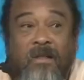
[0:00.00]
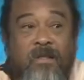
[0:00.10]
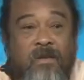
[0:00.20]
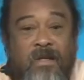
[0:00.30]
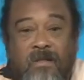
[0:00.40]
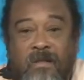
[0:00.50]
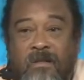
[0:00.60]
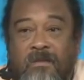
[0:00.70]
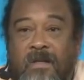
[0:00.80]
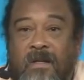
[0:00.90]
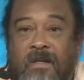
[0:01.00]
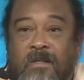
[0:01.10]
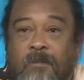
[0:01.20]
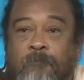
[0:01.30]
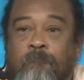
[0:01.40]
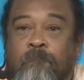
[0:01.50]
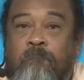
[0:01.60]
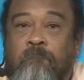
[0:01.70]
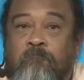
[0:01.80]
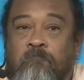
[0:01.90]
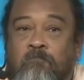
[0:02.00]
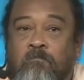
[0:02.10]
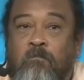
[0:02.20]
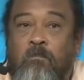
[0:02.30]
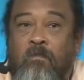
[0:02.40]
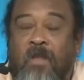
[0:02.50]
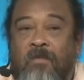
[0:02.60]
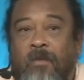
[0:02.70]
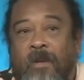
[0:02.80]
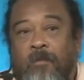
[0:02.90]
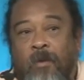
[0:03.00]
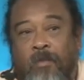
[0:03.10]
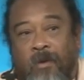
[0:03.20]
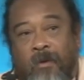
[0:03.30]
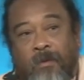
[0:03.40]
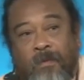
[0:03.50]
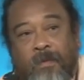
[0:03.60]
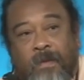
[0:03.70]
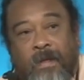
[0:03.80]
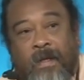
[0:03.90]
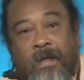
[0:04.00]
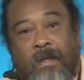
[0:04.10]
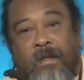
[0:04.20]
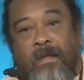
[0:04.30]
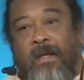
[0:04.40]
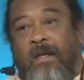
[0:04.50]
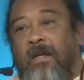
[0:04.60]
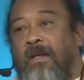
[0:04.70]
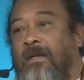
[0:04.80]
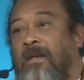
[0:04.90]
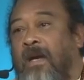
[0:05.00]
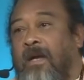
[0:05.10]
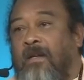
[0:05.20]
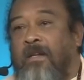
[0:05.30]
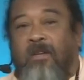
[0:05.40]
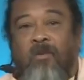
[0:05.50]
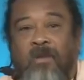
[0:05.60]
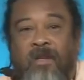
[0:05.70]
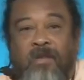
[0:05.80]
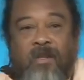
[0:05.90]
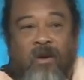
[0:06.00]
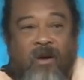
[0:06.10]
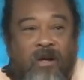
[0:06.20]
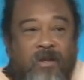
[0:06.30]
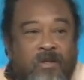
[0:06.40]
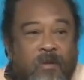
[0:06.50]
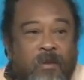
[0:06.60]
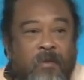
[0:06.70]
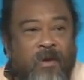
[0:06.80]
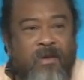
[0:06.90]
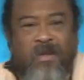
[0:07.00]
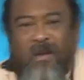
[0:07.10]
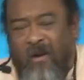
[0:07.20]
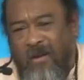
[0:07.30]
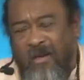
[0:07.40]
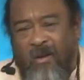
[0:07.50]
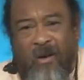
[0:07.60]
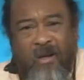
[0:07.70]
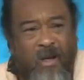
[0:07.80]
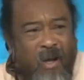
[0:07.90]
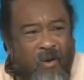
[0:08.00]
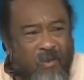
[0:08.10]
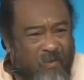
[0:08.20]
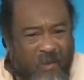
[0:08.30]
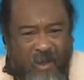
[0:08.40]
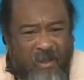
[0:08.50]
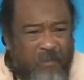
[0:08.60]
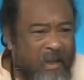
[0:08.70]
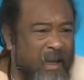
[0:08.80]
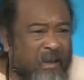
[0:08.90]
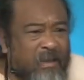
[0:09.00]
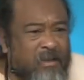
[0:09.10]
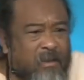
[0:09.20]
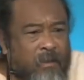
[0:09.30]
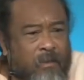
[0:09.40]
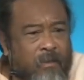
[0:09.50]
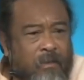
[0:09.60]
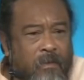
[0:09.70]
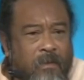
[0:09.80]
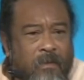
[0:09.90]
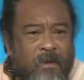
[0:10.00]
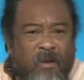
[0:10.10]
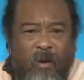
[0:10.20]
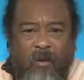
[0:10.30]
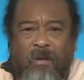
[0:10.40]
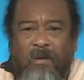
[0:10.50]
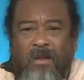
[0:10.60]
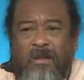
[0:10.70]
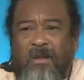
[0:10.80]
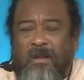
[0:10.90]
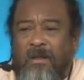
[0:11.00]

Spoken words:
this question because for many people, they don't believe in God or something because they think, how can God allow the world to be like this, you know? It's horrible. And